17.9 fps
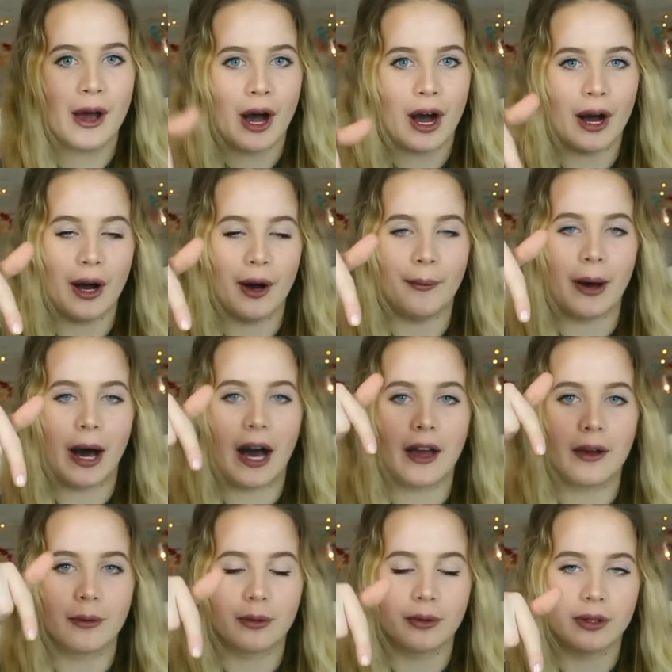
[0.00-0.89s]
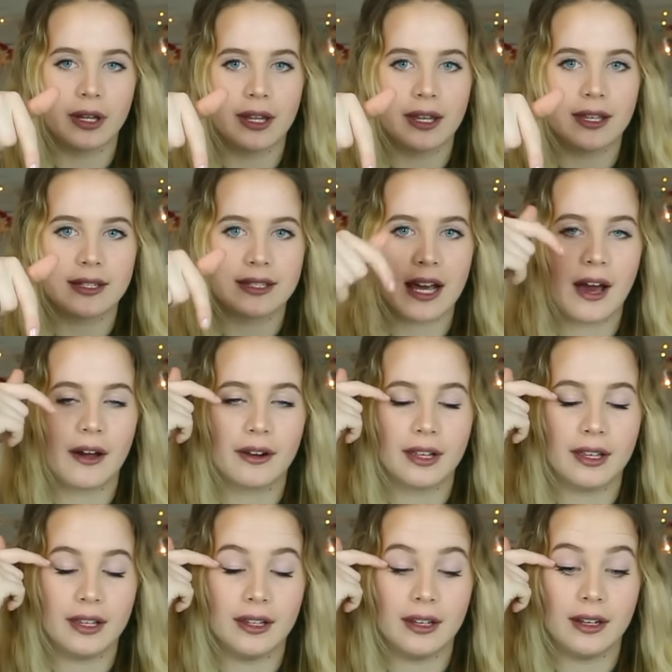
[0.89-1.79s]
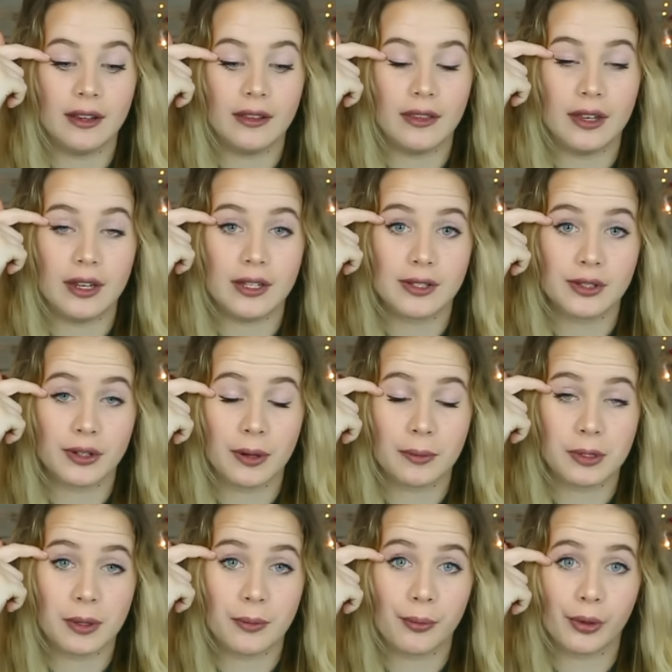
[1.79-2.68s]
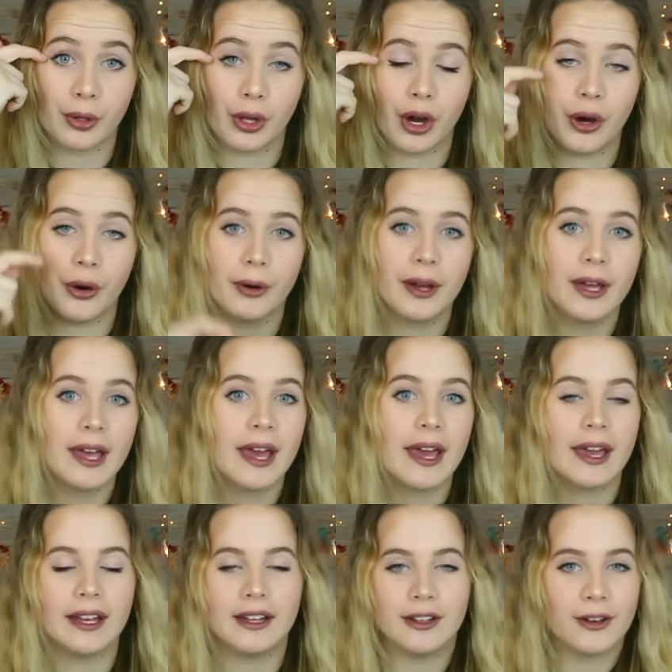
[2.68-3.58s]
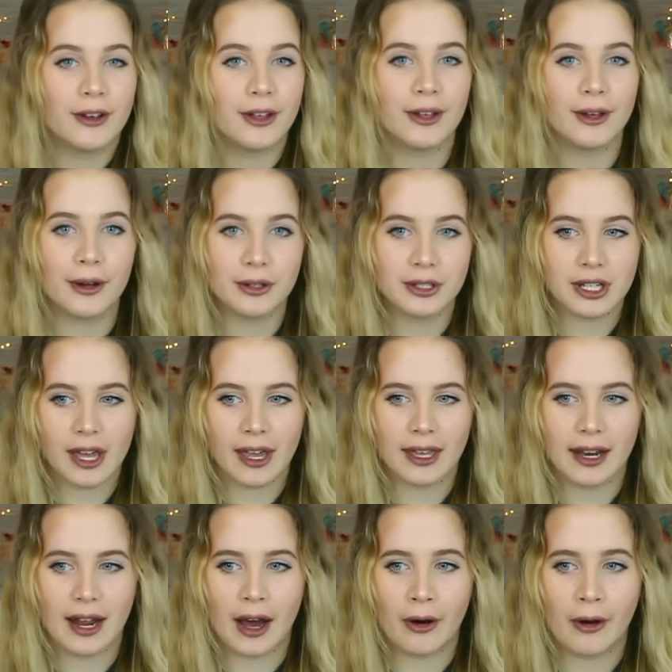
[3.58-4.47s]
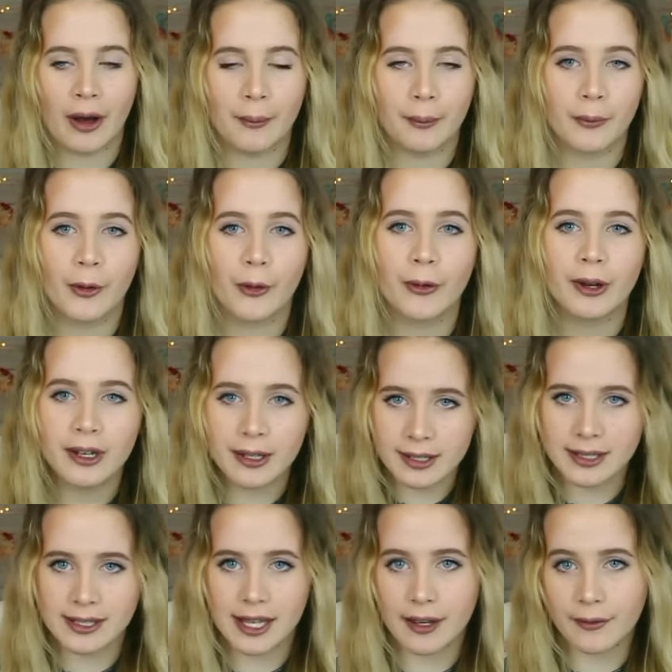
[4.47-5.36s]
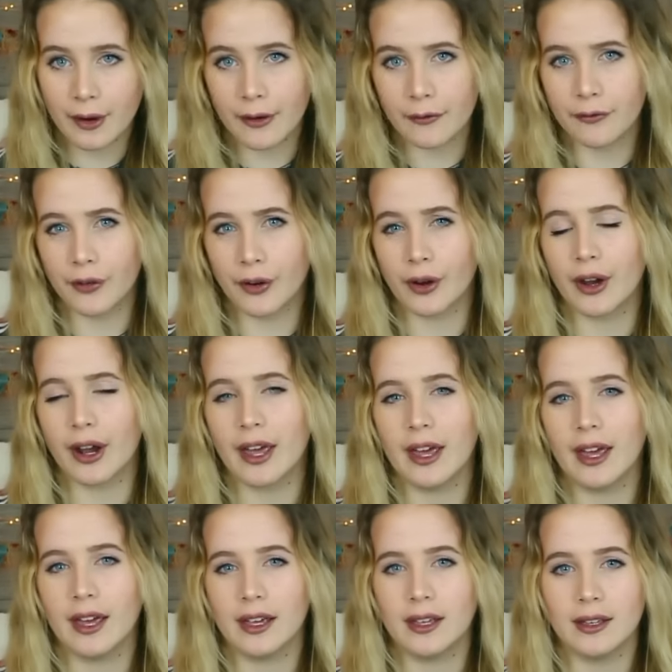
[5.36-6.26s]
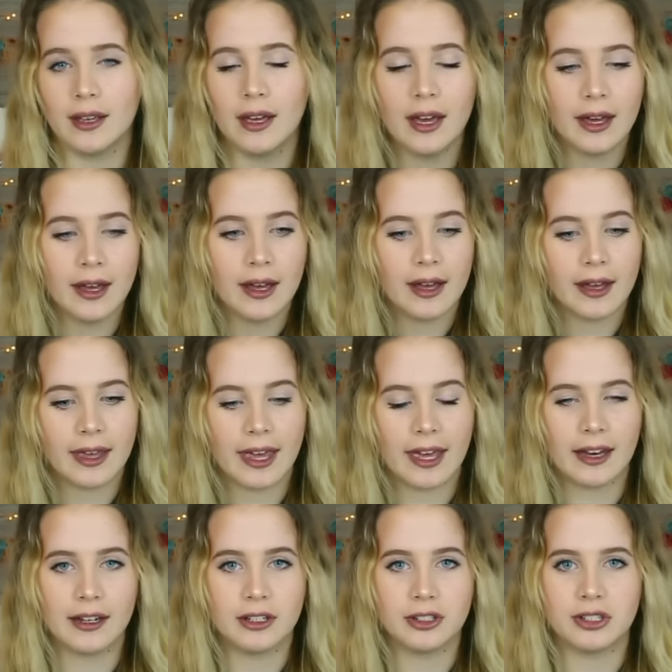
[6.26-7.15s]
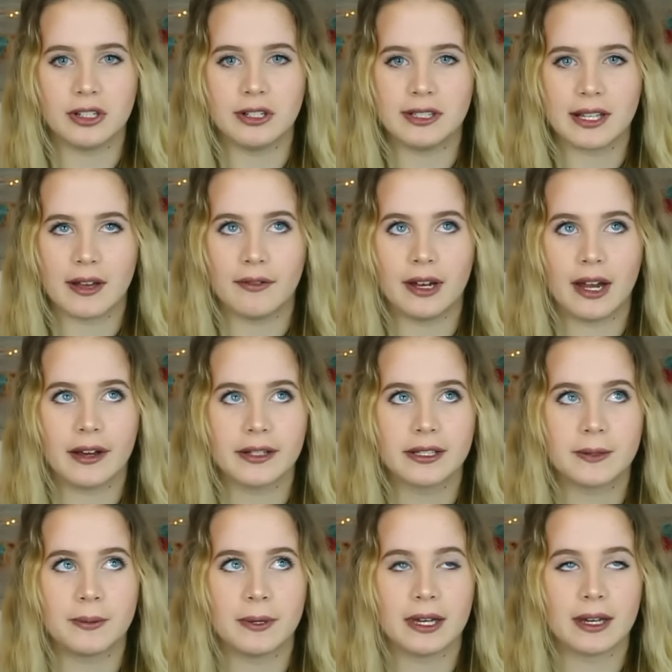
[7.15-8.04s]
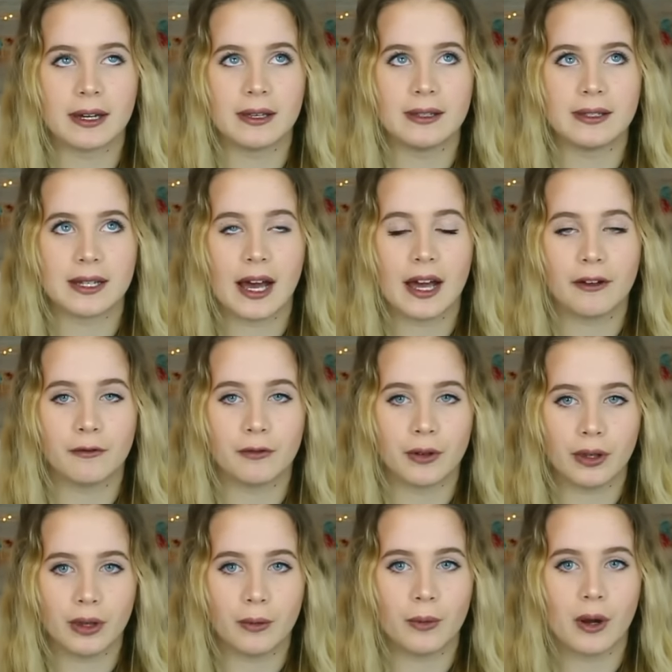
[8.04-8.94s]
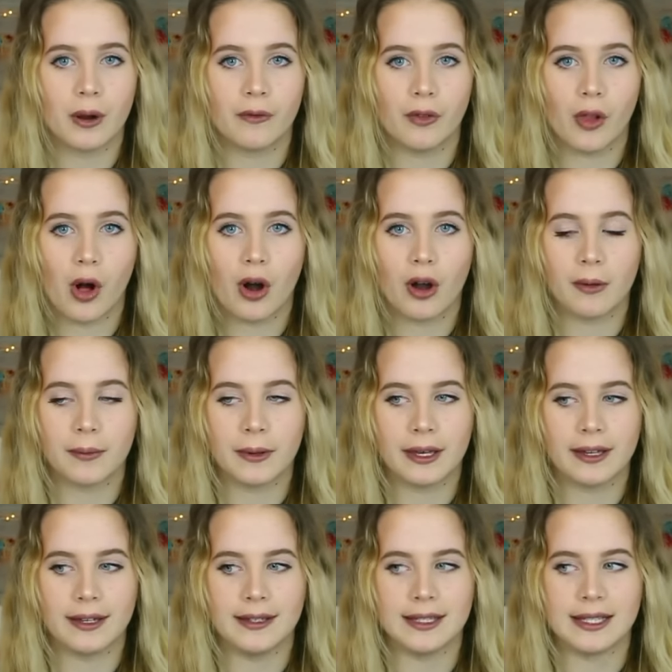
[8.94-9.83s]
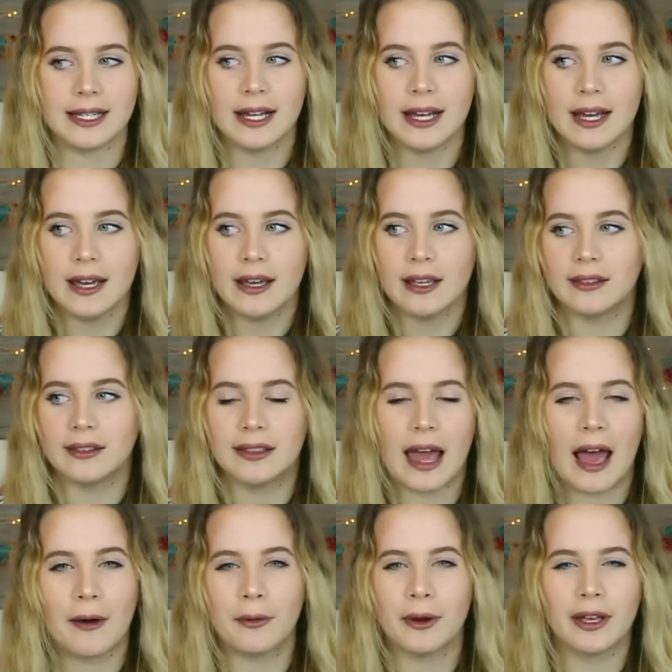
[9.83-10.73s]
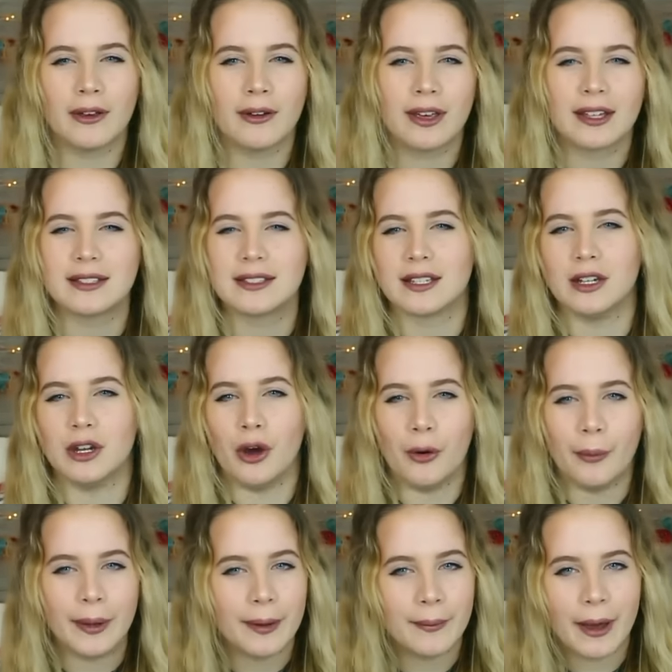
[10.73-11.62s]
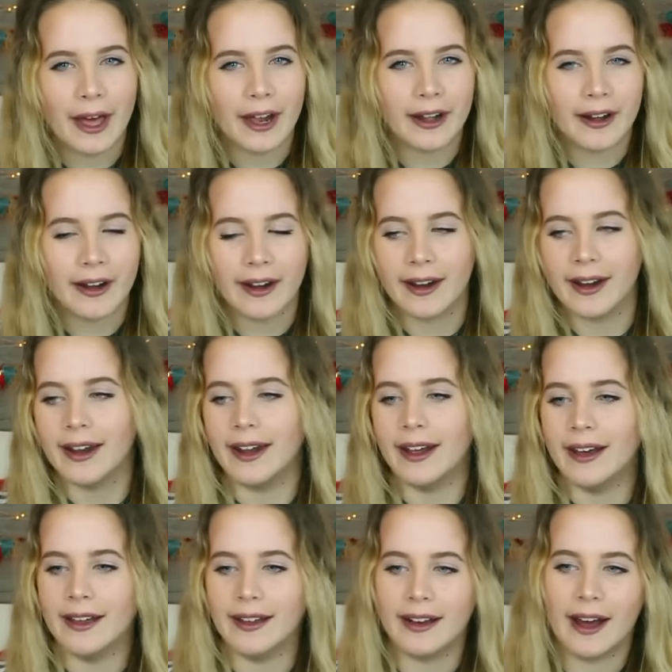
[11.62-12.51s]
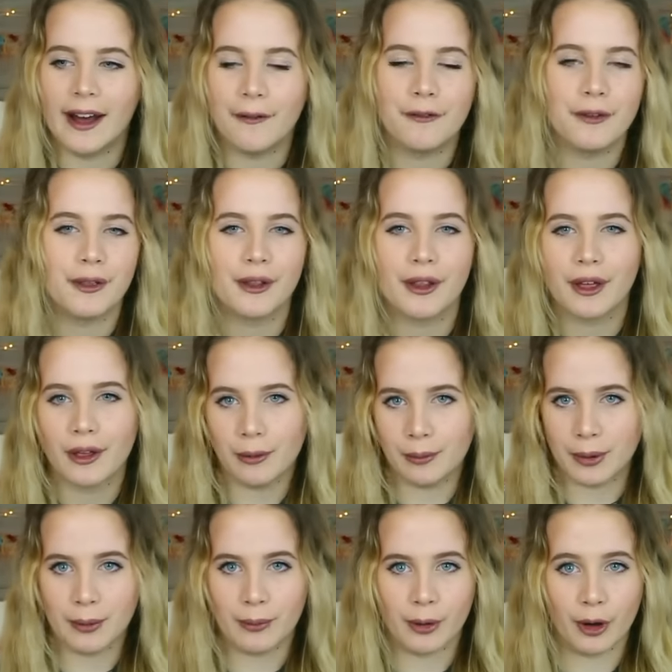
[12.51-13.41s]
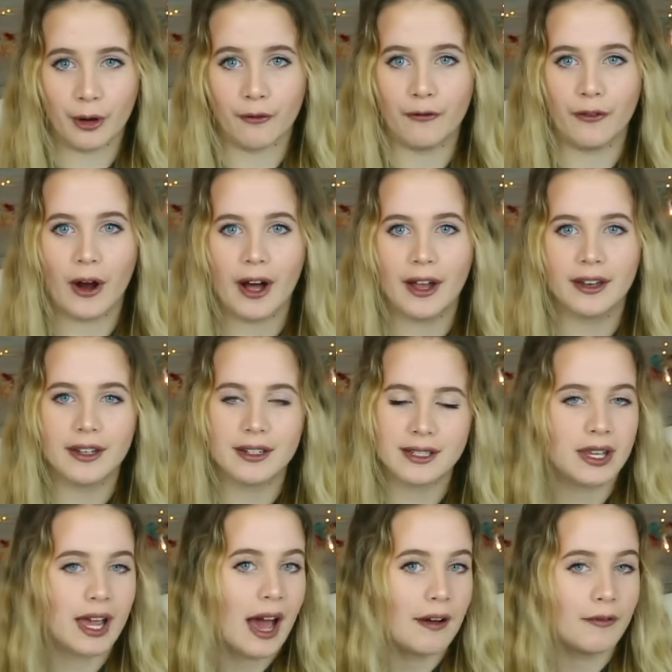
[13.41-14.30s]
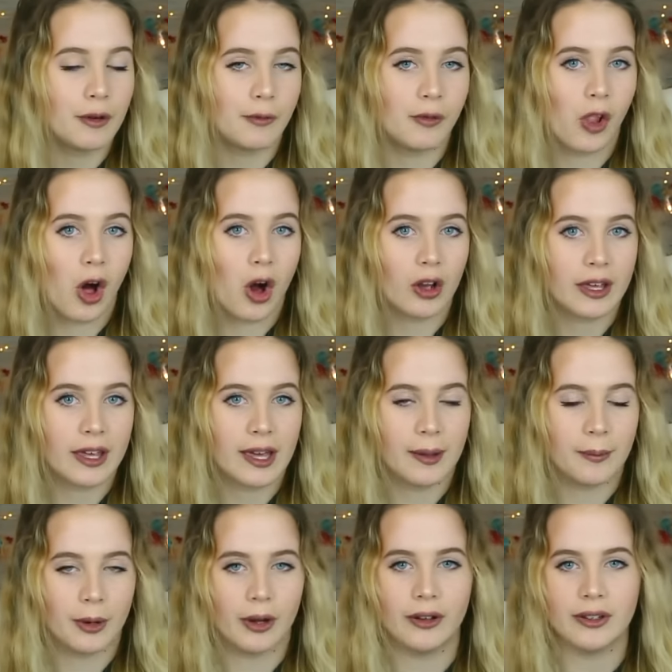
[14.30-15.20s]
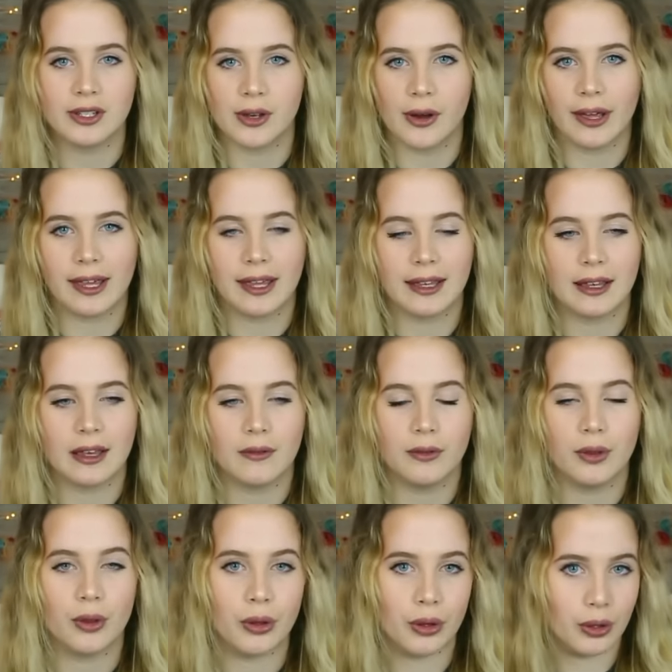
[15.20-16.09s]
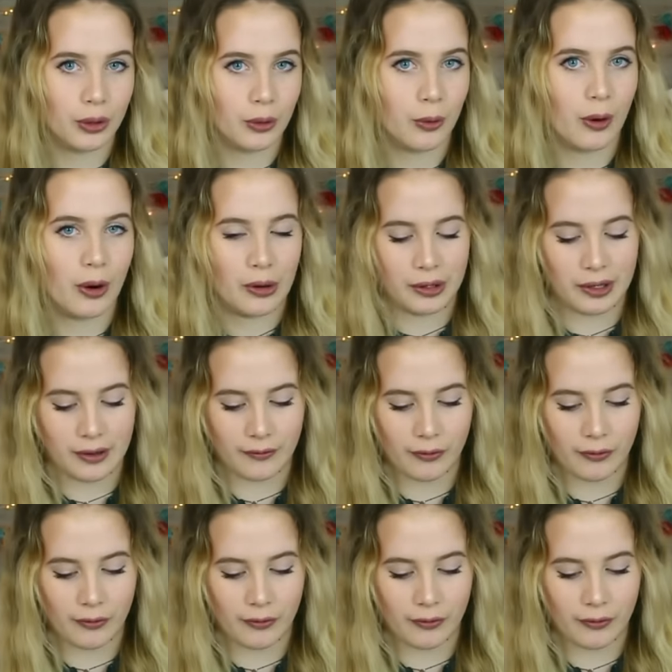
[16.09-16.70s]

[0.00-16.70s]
I will link it down in the description below and you can go check it out. I'm going to save up for a Canon G7X because I really want to vlog, because that way you get to know me better, and I feel like it'd be more fun to have a vlog camera so I can give you good quality